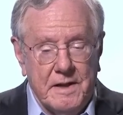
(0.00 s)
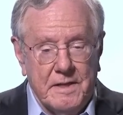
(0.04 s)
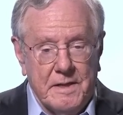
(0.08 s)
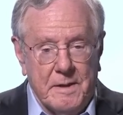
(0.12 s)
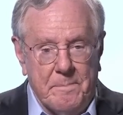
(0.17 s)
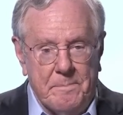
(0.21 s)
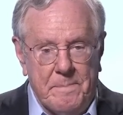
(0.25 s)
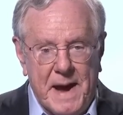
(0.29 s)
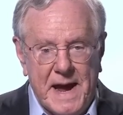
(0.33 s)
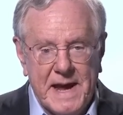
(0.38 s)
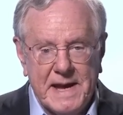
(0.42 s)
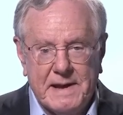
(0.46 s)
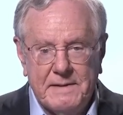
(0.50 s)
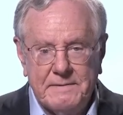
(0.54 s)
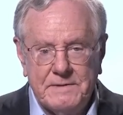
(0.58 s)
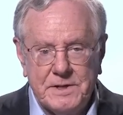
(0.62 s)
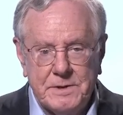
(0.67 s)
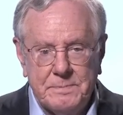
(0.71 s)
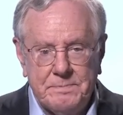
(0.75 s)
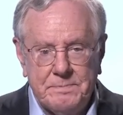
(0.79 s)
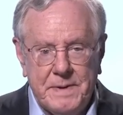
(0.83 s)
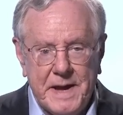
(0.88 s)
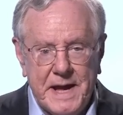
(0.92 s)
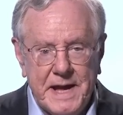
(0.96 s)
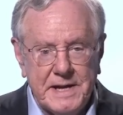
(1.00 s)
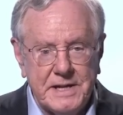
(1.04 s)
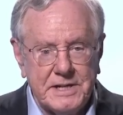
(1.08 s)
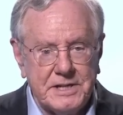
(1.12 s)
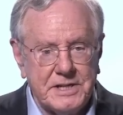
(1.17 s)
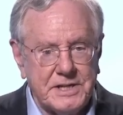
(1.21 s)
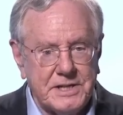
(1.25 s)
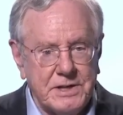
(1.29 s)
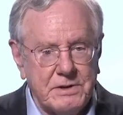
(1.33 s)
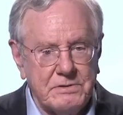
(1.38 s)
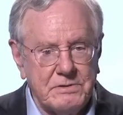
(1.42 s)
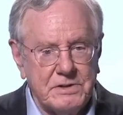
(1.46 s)
The Bank of Japan is
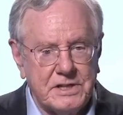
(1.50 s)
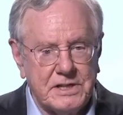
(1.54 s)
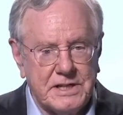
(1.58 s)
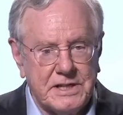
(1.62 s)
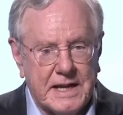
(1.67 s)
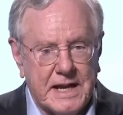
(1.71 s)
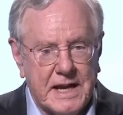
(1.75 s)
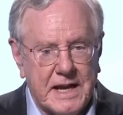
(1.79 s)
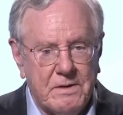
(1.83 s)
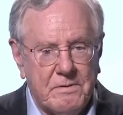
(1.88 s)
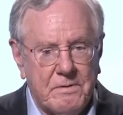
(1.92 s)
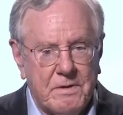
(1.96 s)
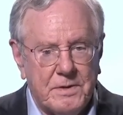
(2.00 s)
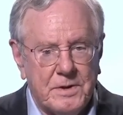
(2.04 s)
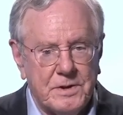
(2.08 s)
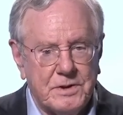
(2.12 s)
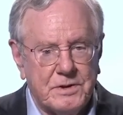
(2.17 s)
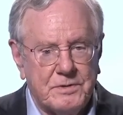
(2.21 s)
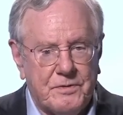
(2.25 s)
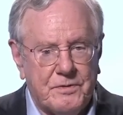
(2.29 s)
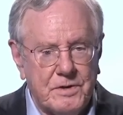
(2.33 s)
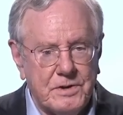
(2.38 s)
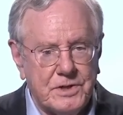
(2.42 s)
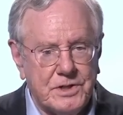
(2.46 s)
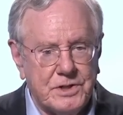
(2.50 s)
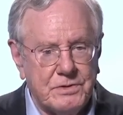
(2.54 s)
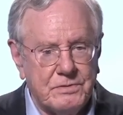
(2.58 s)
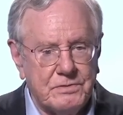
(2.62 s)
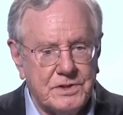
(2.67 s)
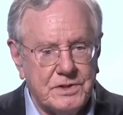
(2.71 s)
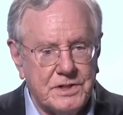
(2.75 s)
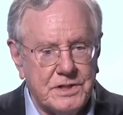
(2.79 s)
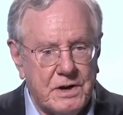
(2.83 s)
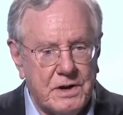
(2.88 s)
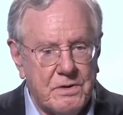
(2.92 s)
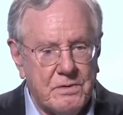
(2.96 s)
still sticking with its
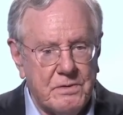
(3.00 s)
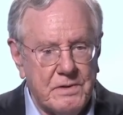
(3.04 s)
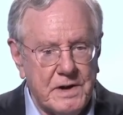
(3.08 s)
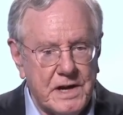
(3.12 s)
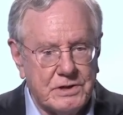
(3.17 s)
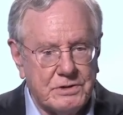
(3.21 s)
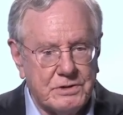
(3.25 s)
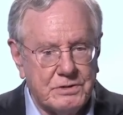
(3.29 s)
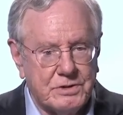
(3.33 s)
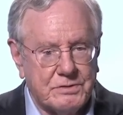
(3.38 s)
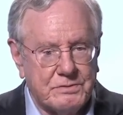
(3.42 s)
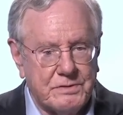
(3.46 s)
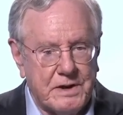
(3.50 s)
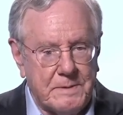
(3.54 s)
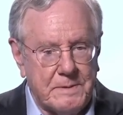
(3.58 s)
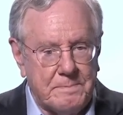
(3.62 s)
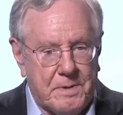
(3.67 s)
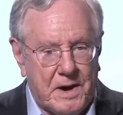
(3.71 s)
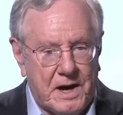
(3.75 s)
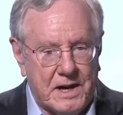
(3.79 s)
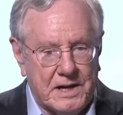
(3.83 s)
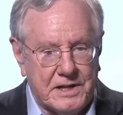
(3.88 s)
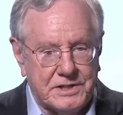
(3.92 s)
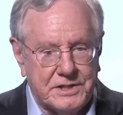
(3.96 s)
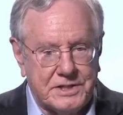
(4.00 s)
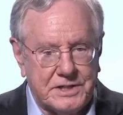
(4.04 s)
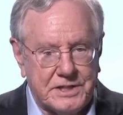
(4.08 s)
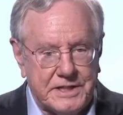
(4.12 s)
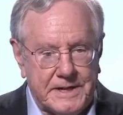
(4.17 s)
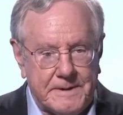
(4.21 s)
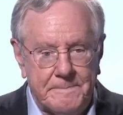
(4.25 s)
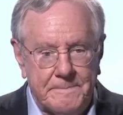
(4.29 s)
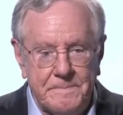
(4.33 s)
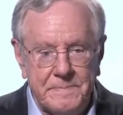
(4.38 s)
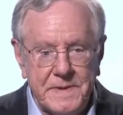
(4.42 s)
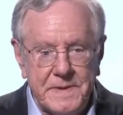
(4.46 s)
virtual zero interest rate
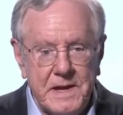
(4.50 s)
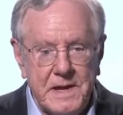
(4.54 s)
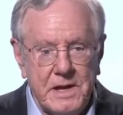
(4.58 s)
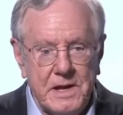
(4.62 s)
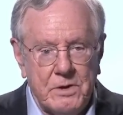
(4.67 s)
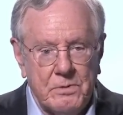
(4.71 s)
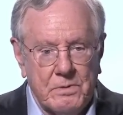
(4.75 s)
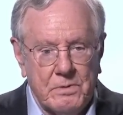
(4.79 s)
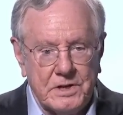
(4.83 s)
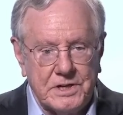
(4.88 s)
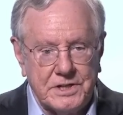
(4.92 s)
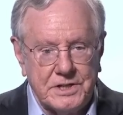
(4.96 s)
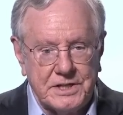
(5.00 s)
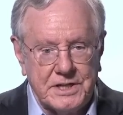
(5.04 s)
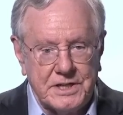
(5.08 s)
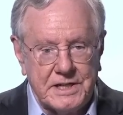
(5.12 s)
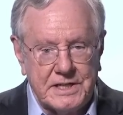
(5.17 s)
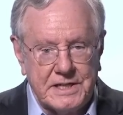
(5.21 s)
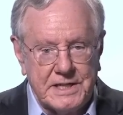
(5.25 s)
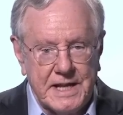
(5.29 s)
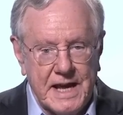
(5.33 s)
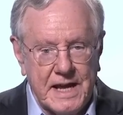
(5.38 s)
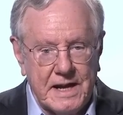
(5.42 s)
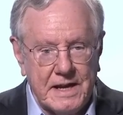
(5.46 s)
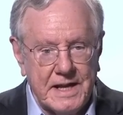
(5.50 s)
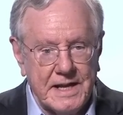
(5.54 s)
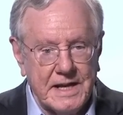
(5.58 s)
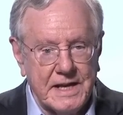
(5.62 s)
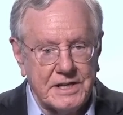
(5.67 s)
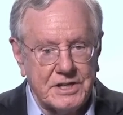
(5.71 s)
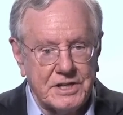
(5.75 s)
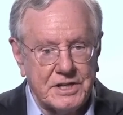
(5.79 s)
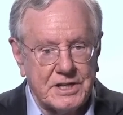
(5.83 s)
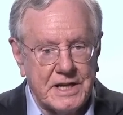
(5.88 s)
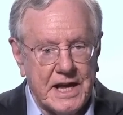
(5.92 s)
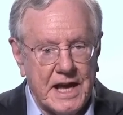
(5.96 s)
policy, which is entailing a
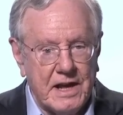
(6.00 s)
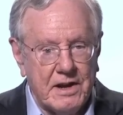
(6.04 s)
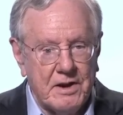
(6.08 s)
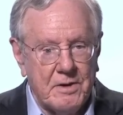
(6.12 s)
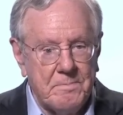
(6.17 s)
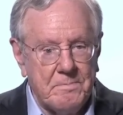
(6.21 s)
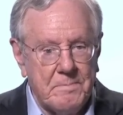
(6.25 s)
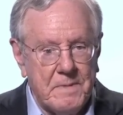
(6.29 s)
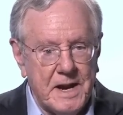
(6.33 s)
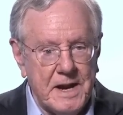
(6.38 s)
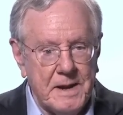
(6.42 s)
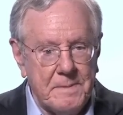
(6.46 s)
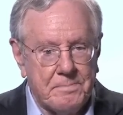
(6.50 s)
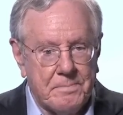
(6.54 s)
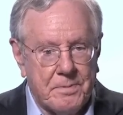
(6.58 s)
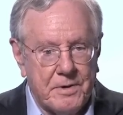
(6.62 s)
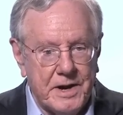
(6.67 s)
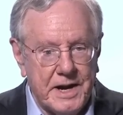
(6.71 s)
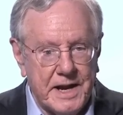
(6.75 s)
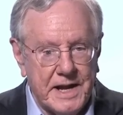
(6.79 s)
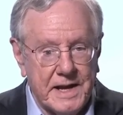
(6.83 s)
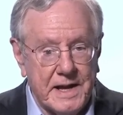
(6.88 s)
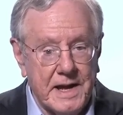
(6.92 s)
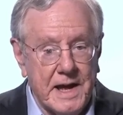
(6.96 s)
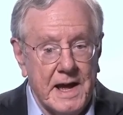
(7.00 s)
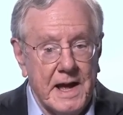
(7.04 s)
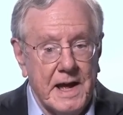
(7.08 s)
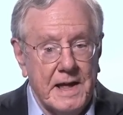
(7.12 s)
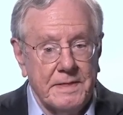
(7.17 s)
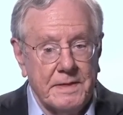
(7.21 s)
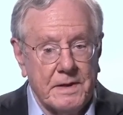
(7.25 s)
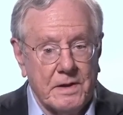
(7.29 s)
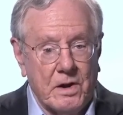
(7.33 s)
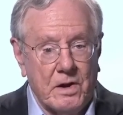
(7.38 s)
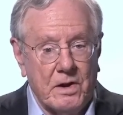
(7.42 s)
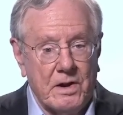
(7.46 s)
scale of money printing
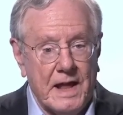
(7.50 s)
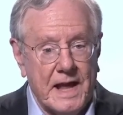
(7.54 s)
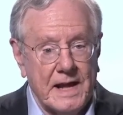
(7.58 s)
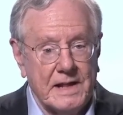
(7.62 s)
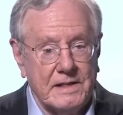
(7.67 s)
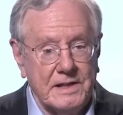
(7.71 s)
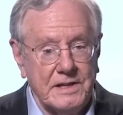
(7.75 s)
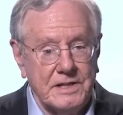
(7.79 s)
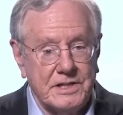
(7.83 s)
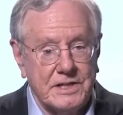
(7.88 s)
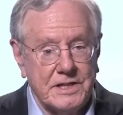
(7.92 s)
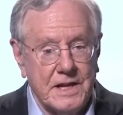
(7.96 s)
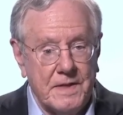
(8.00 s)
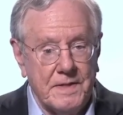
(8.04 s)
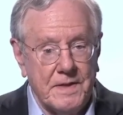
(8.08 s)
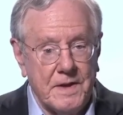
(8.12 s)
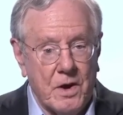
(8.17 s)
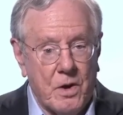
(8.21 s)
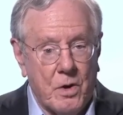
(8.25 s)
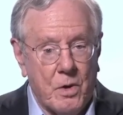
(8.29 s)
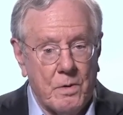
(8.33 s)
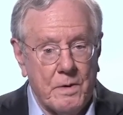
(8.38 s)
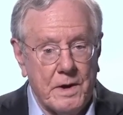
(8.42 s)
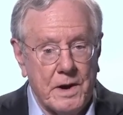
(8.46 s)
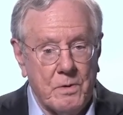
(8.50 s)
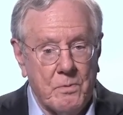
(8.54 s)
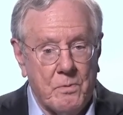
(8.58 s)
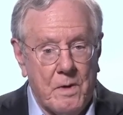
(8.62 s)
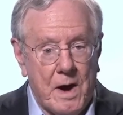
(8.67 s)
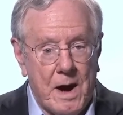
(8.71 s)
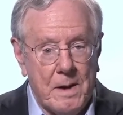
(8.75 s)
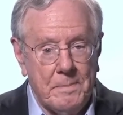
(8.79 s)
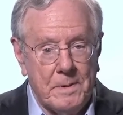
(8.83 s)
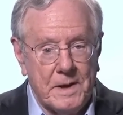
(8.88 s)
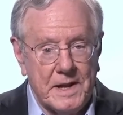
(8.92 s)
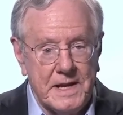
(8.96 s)
that will likely send the already
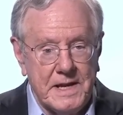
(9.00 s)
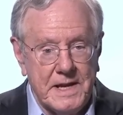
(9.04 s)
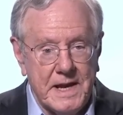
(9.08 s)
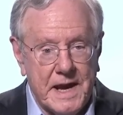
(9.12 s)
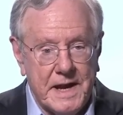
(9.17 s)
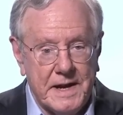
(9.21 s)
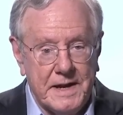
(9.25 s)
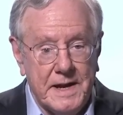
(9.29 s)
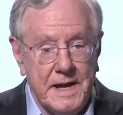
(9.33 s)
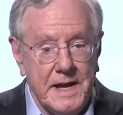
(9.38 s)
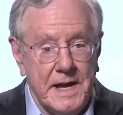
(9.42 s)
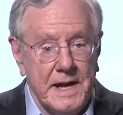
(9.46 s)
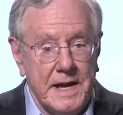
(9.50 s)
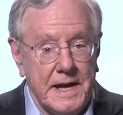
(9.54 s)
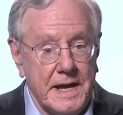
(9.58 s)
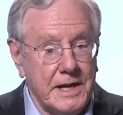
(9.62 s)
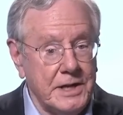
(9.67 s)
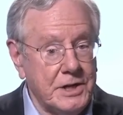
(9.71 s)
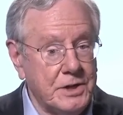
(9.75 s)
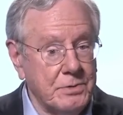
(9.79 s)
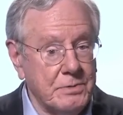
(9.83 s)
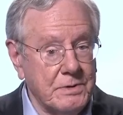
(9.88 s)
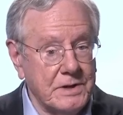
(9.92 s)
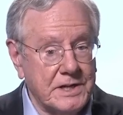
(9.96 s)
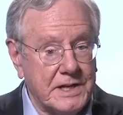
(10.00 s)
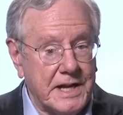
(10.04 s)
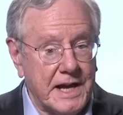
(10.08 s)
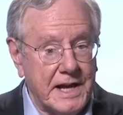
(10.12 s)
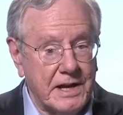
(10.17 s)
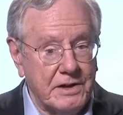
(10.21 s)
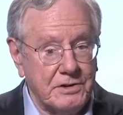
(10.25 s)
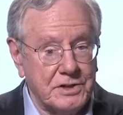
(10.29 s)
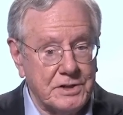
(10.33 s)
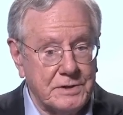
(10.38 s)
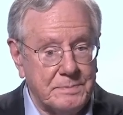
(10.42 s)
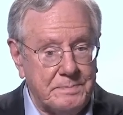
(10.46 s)
wobbly yen into a
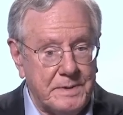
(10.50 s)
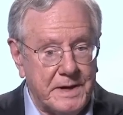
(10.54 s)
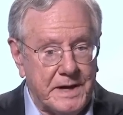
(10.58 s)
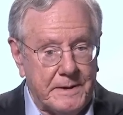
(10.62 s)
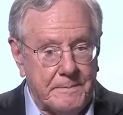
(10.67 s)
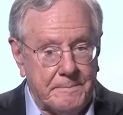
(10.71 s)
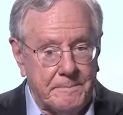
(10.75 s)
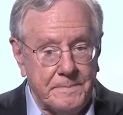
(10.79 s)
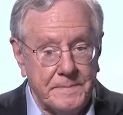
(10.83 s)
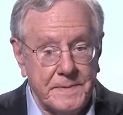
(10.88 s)
tailspin.